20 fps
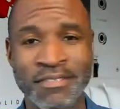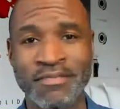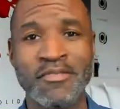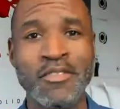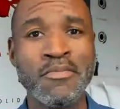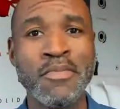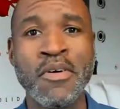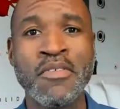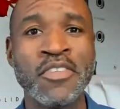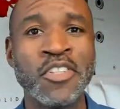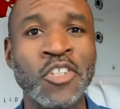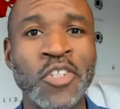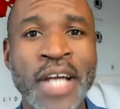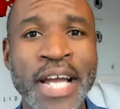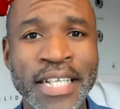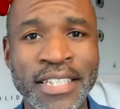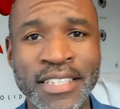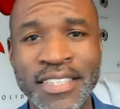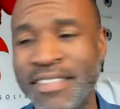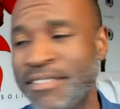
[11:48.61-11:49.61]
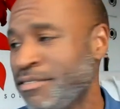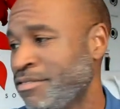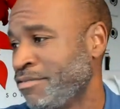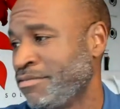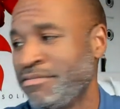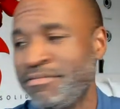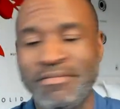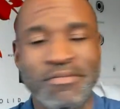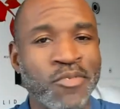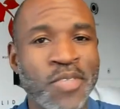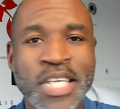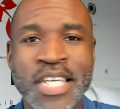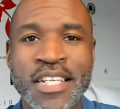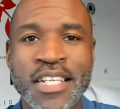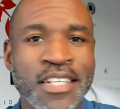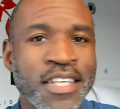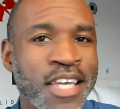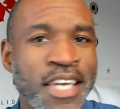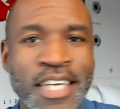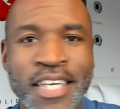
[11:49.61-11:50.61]
We're both attractive. We
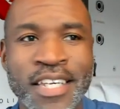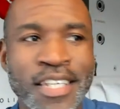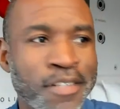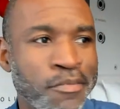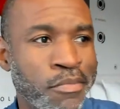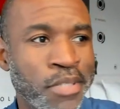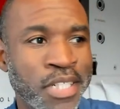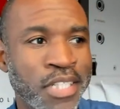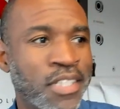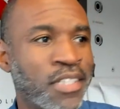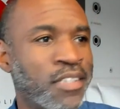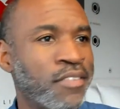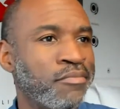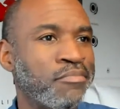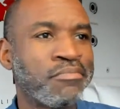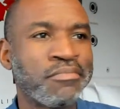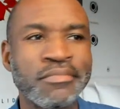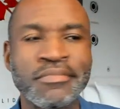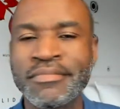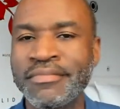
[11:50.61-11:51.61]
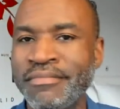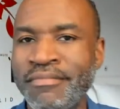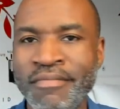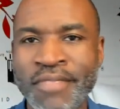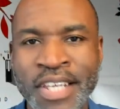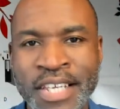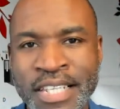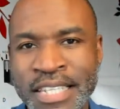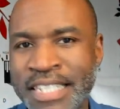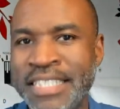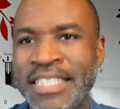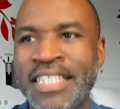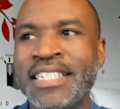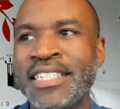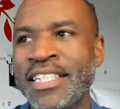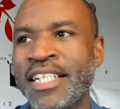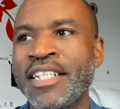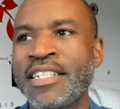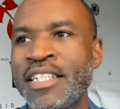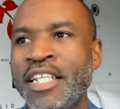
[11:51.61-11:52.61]
can kick it, but this
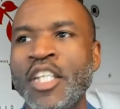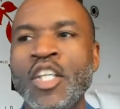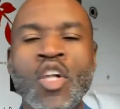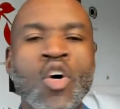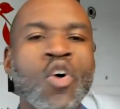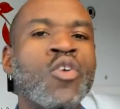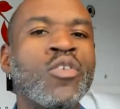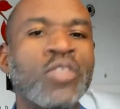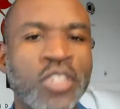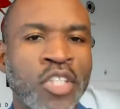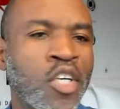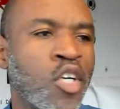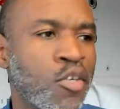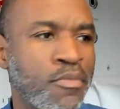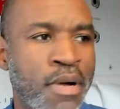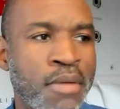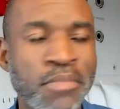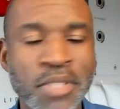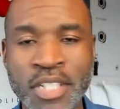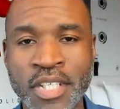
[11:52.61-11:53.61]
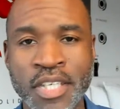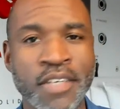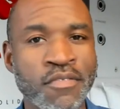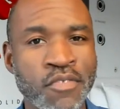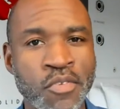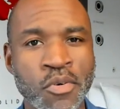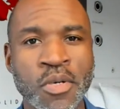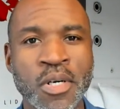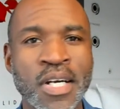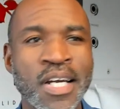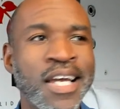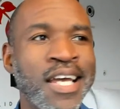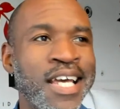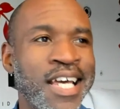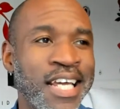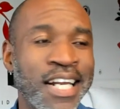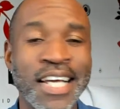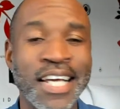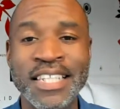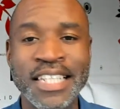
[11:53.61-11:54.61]
isn't the long term I'm looking for.
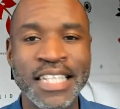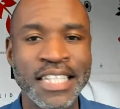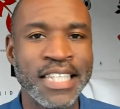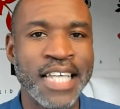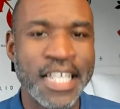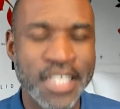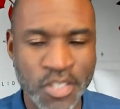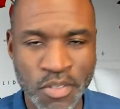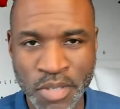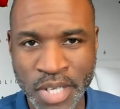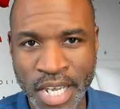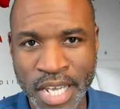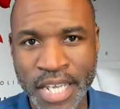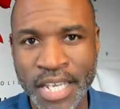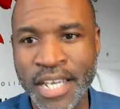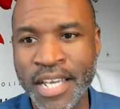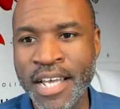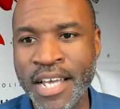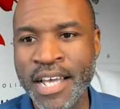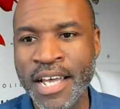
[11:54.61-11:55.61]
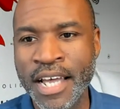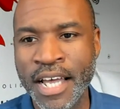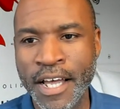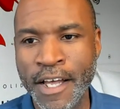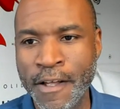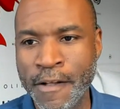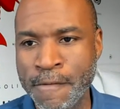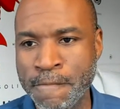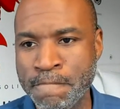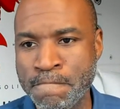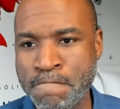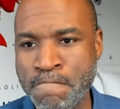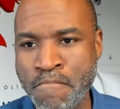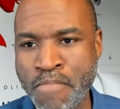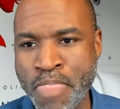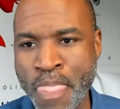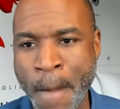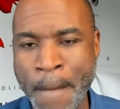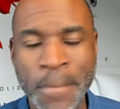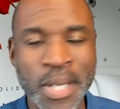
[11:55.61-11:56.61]
And I think that's okay.
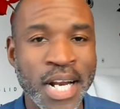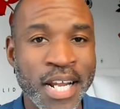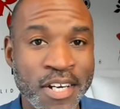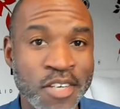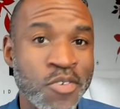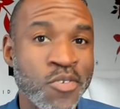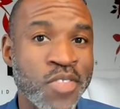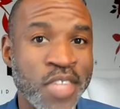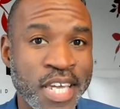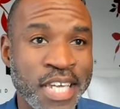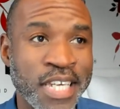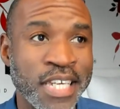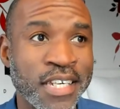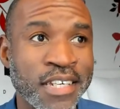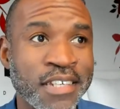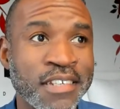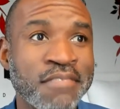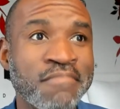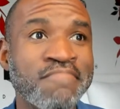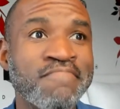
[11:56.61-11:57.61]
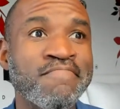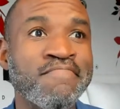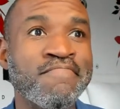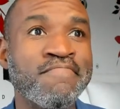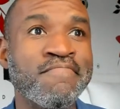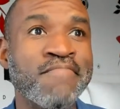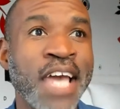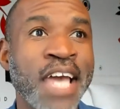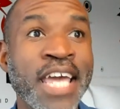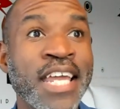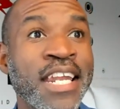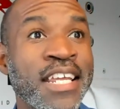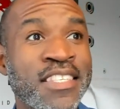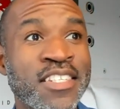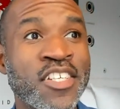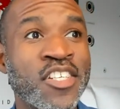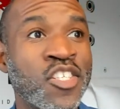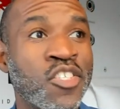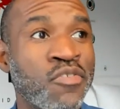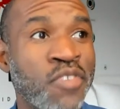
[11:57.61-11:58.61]
But I do think, and as
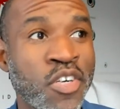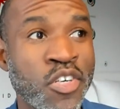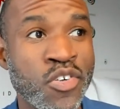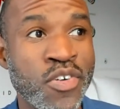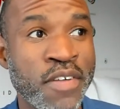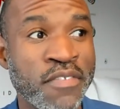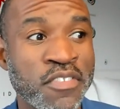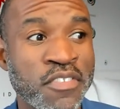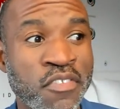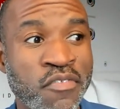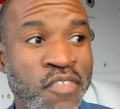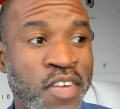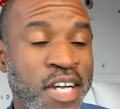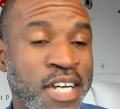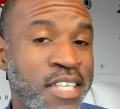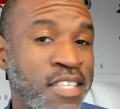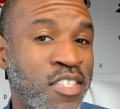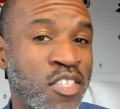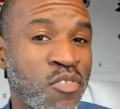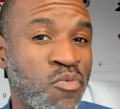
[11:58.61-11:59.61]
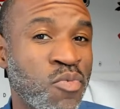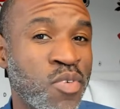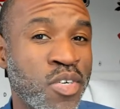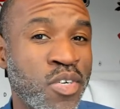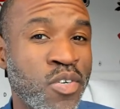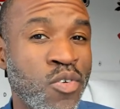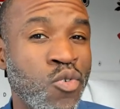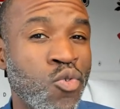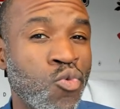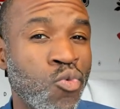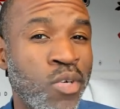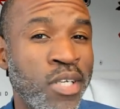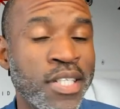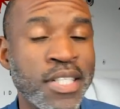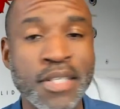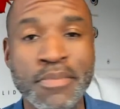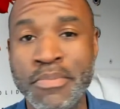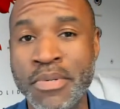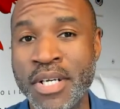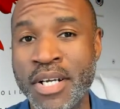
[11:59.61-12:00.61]
an introvert, you have to find someone who's
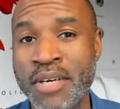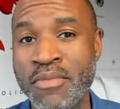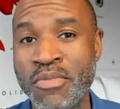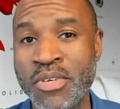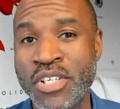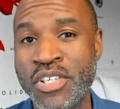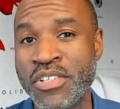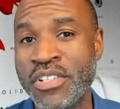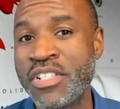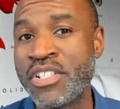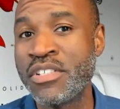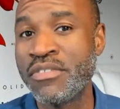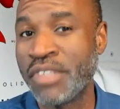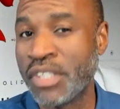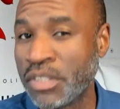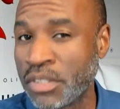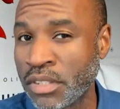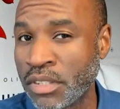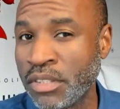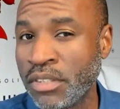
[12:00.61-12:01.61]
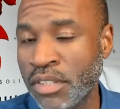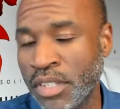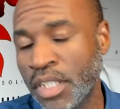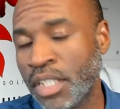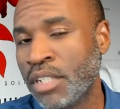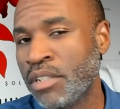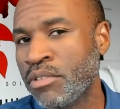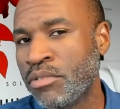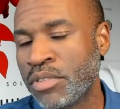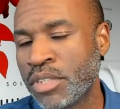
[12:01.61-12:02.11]
willing to put up with your introversion, you know?